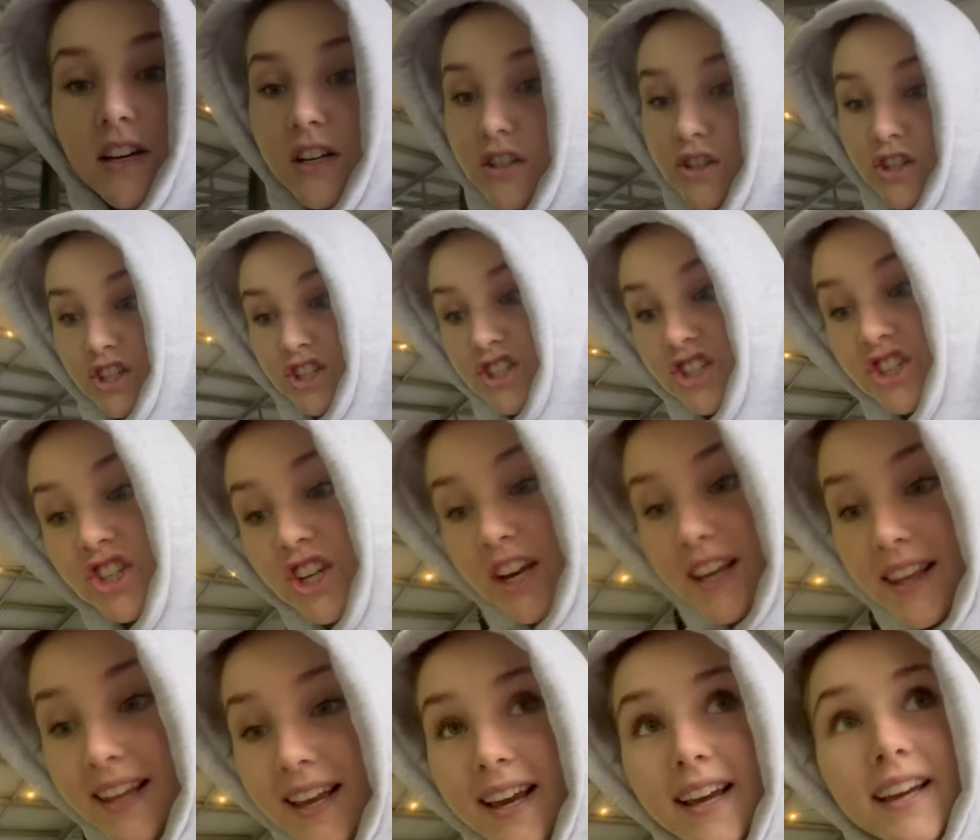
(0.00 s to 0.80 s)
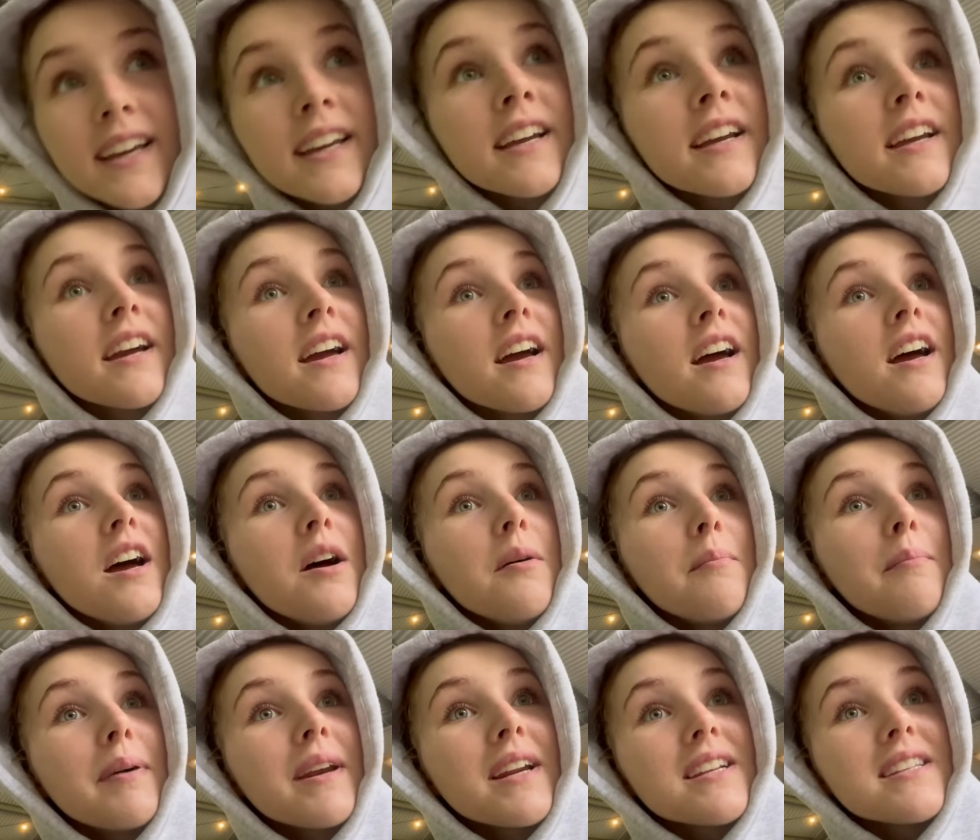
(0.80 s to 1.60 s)
Just chilling,
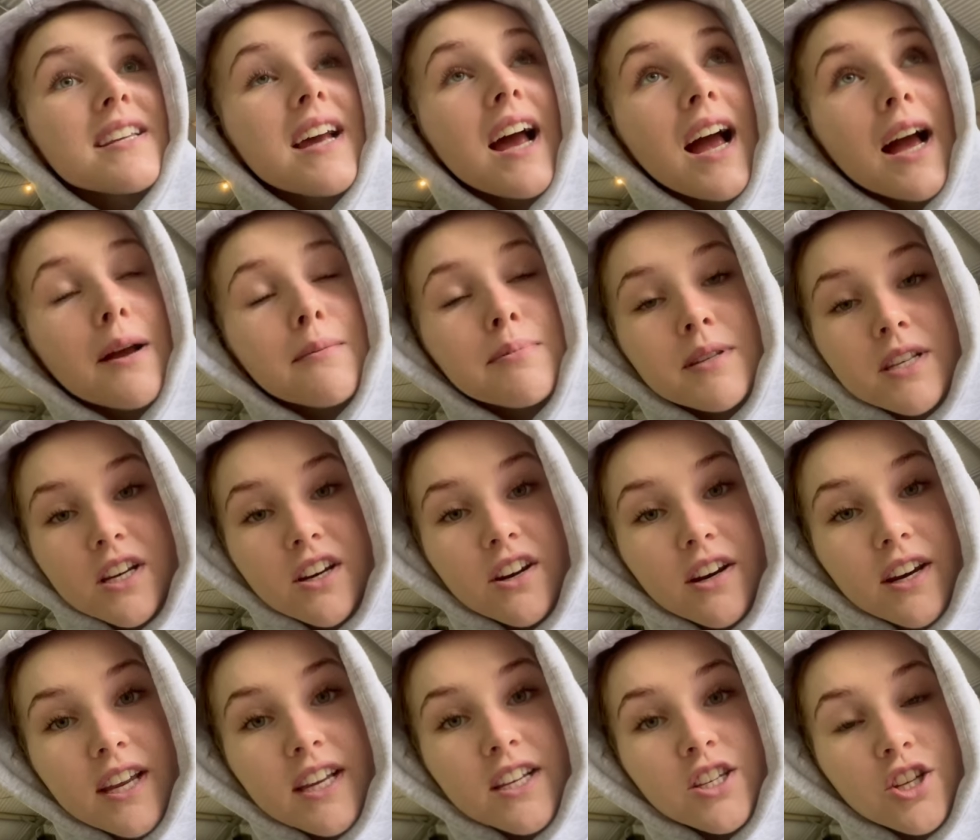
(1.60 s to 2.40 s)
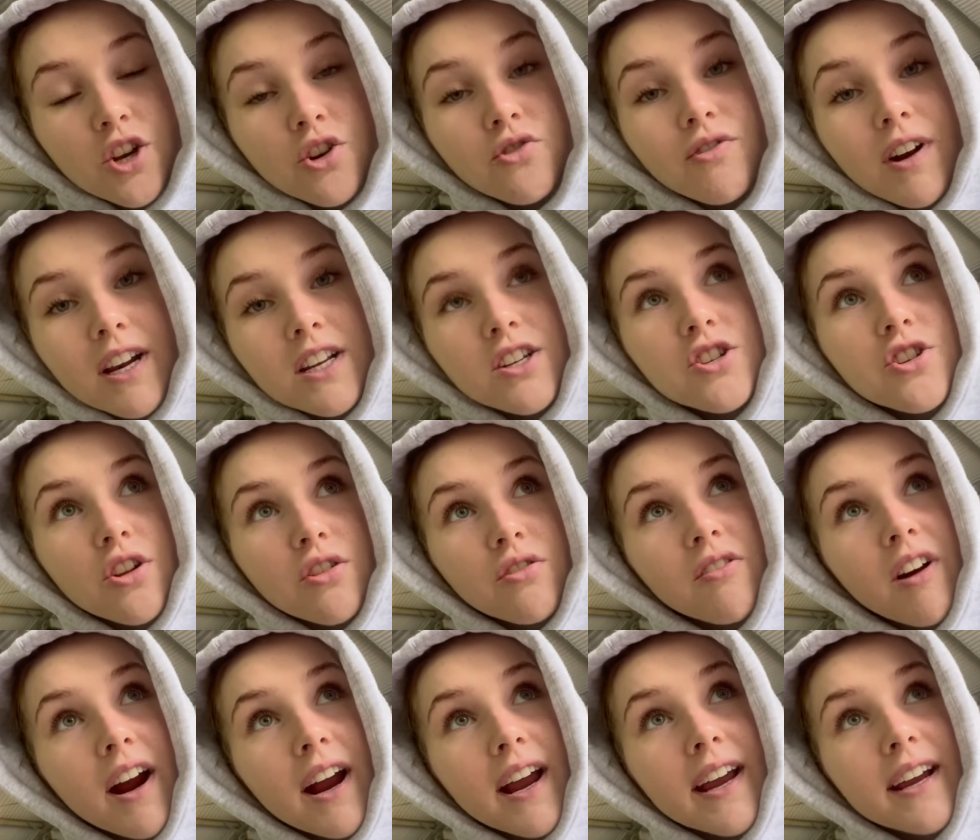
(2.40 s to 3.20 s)
but it's absolutely torrential
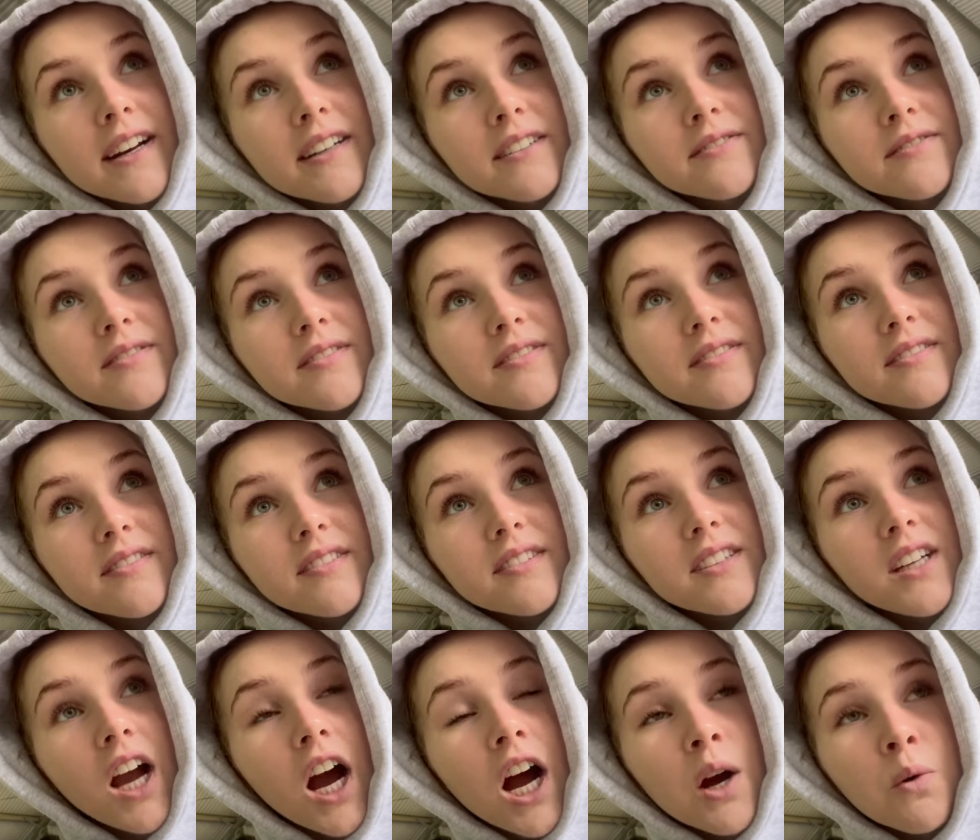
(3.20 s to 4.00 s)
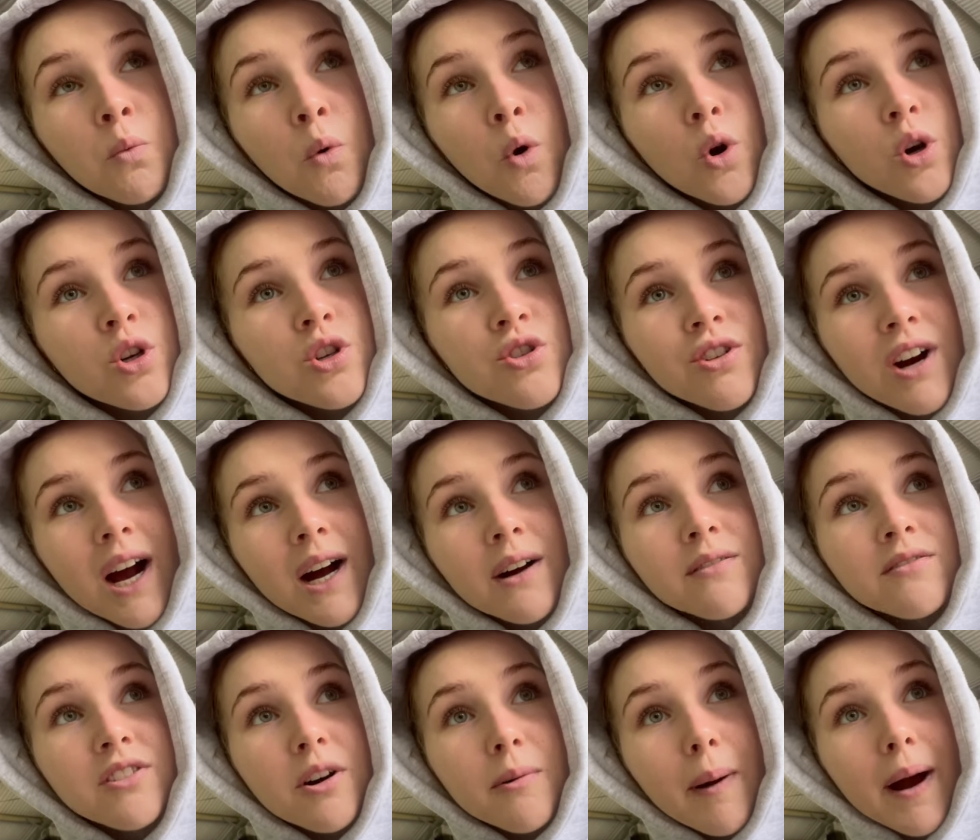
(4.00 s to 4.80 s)
rain. I walked
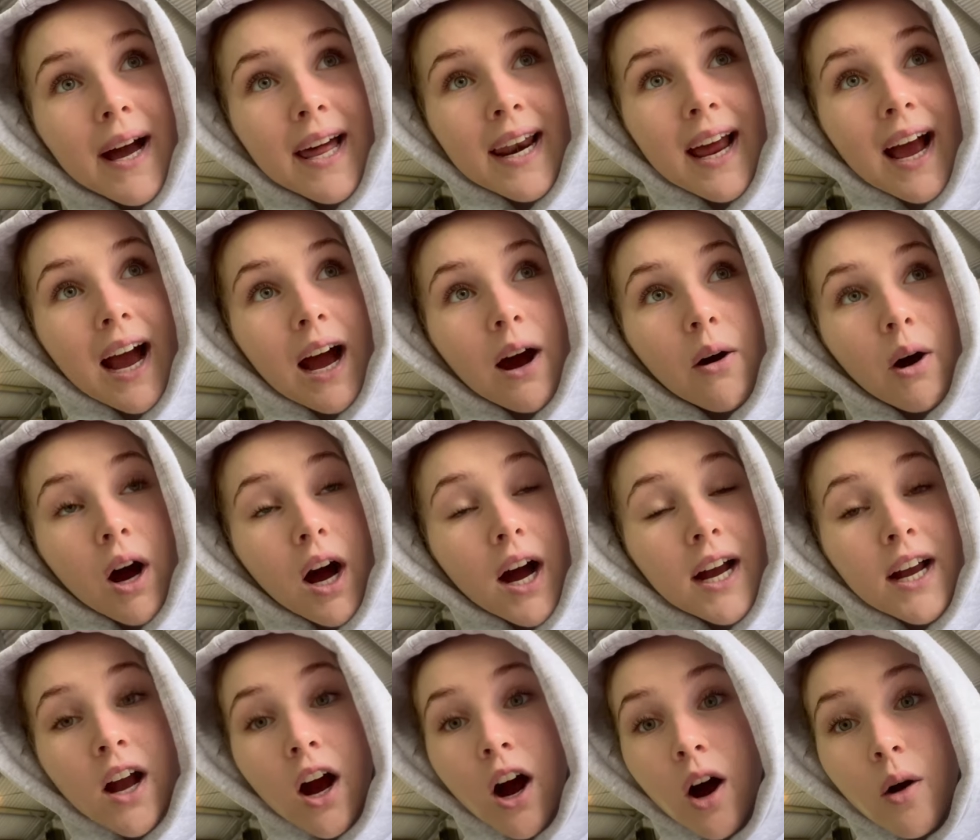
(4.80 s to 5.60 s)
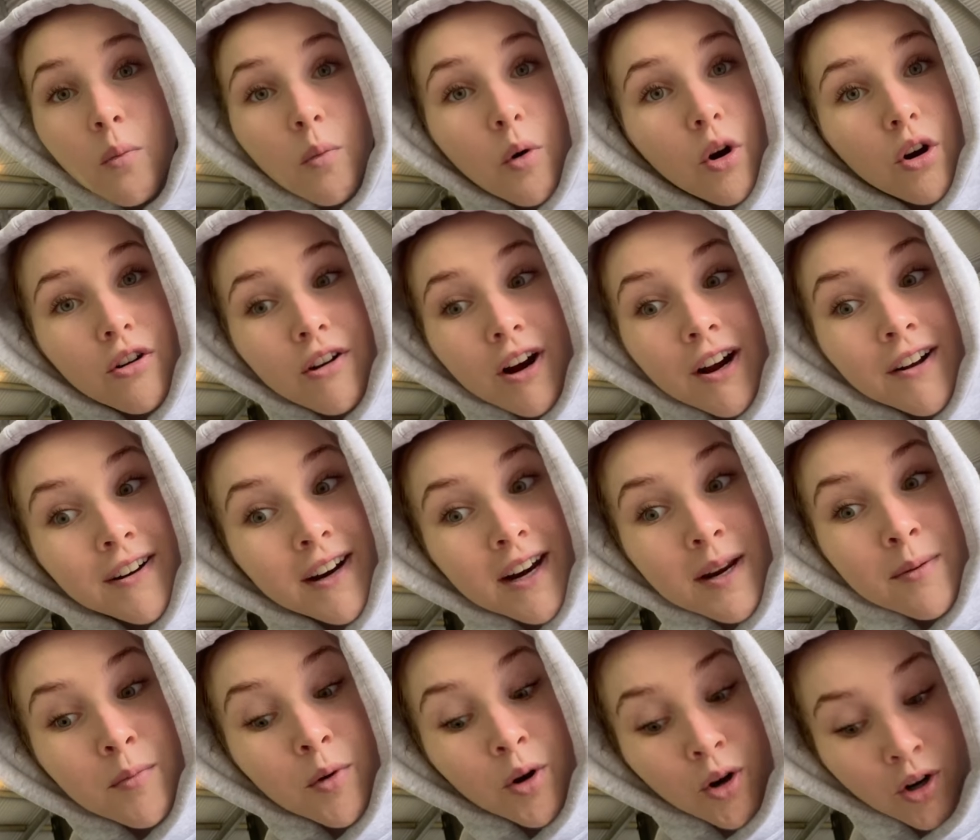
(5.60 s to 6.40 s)
around for about an hour. I can't walk around
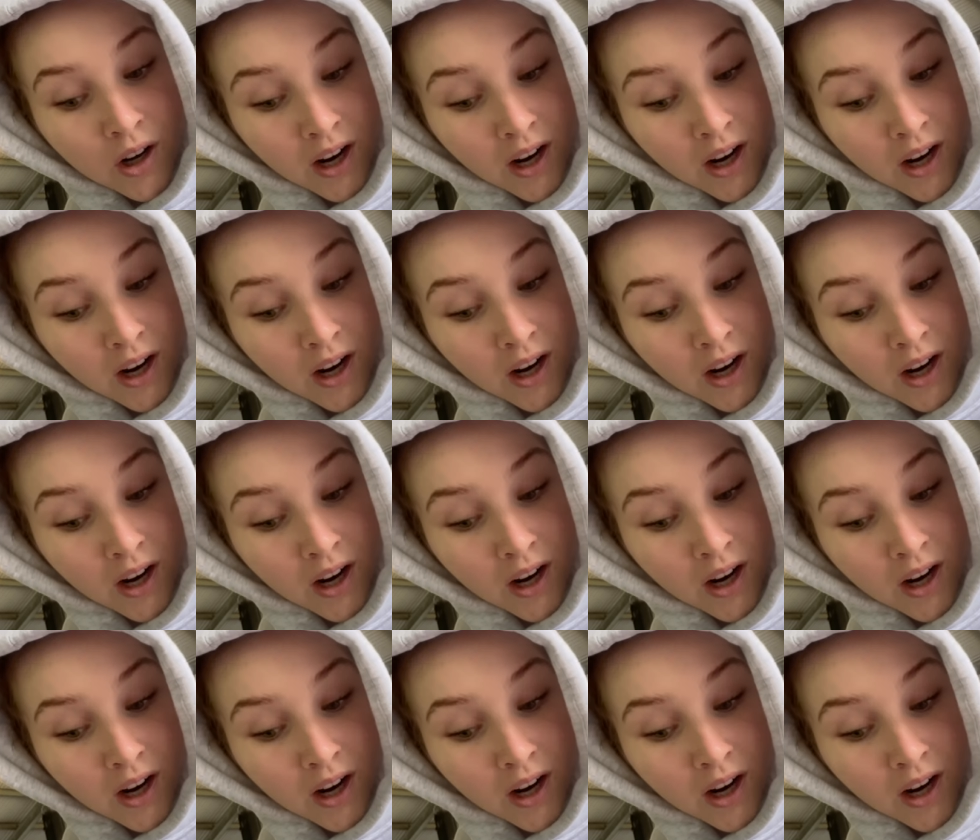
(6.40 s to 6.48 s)
anymore.